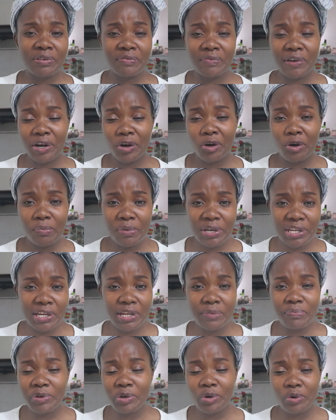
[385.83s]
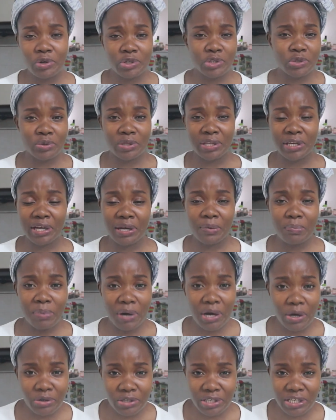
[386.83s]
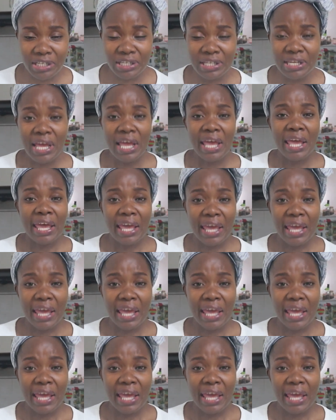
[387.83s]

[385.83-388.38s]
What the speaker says: leave a comment, let me know what you think about it,